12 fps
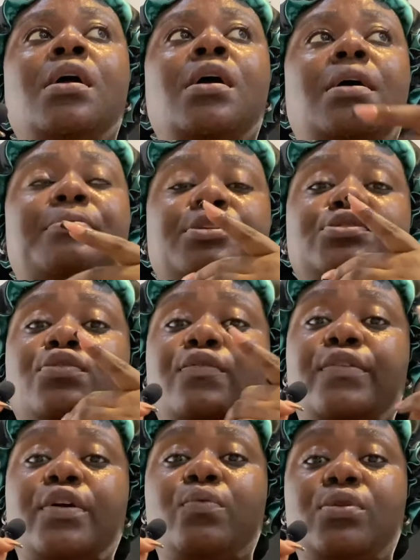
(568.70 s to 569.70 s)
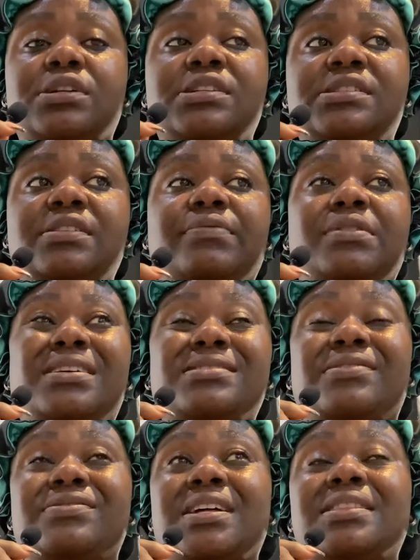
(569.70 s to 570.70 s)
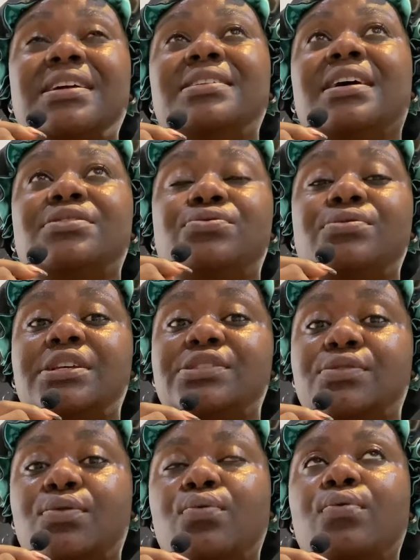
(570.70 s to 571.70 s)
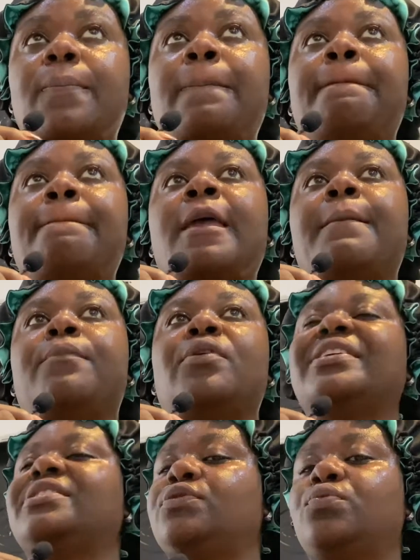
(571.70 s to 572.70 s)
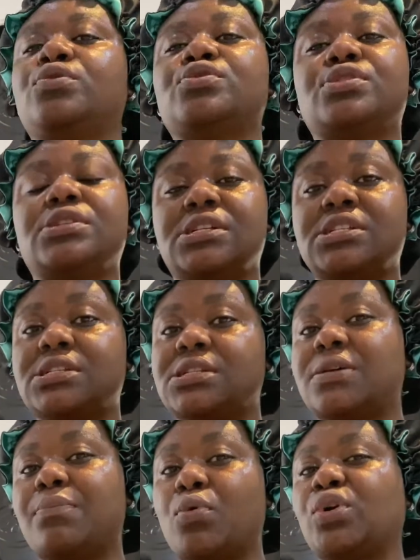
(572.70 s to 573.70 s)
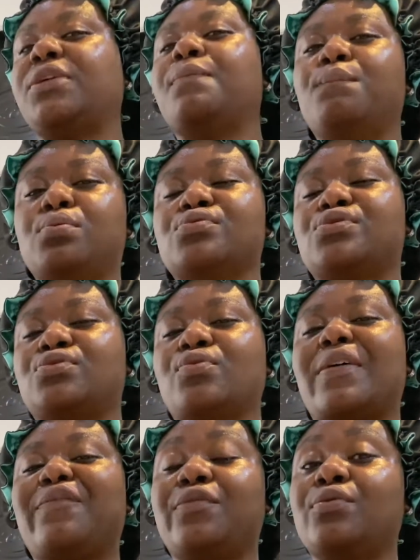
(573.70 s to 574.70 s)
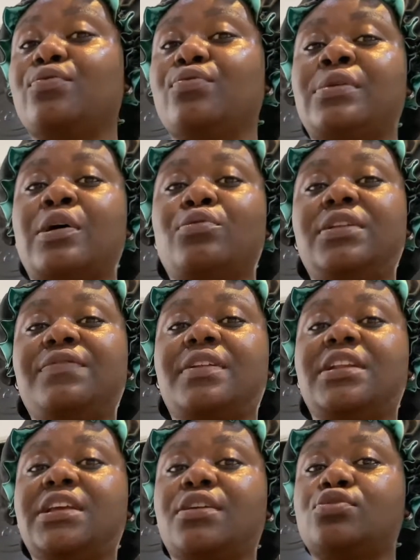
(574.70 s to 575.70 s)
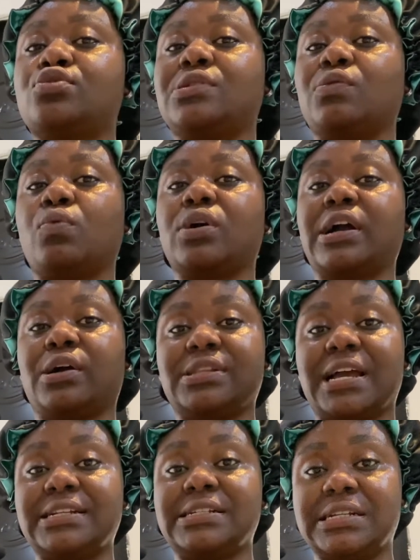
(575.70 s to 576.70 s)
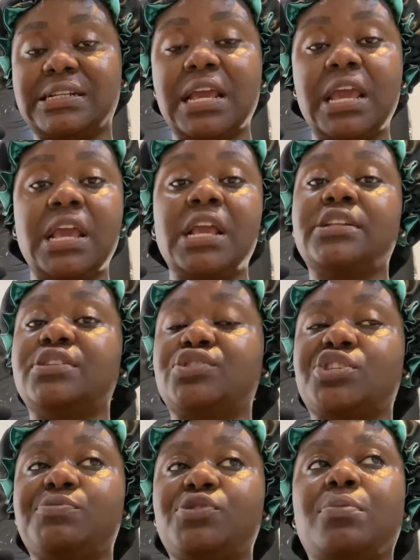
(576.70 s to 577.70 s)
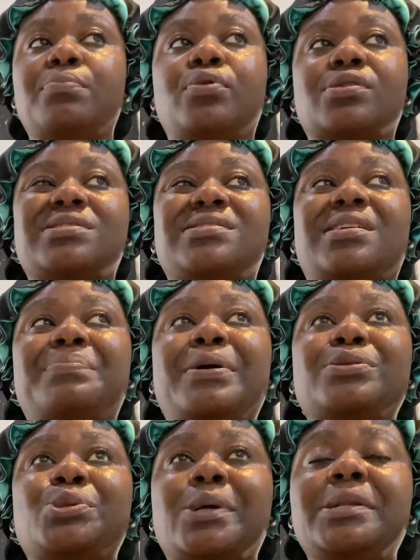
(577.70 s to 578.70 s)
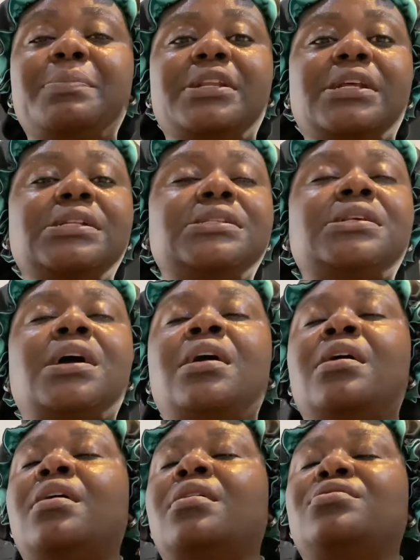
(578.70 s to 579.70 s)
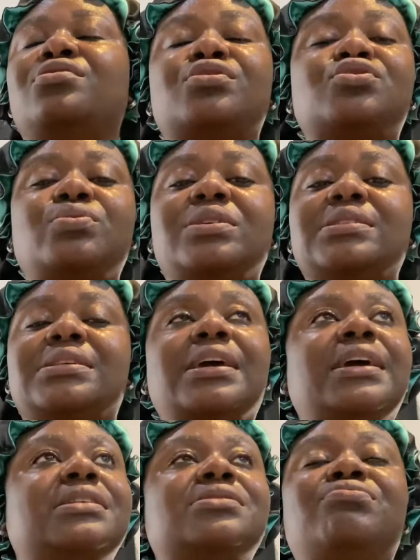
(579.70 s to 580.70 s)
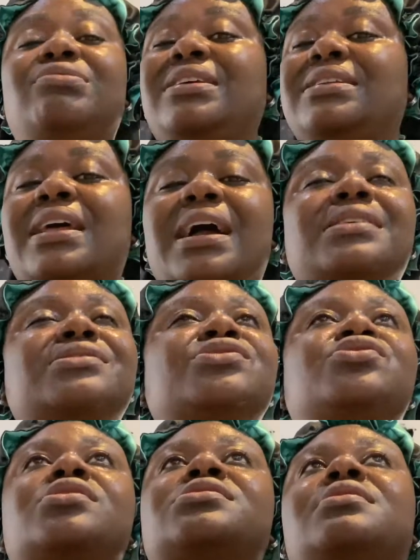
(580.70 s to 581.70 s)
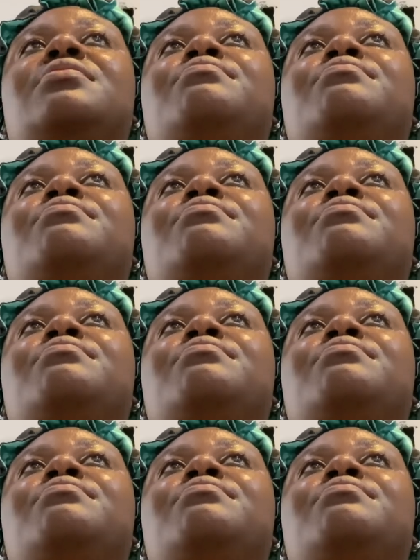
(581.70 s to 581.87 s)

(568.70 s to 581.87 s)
i'm going to go for a walk this evening as i've started that two days ago but i did want this morning boost so i feel good i'll leave a link to the workout that i did in the description box it's about 20 minutes not too intense really nice it's just a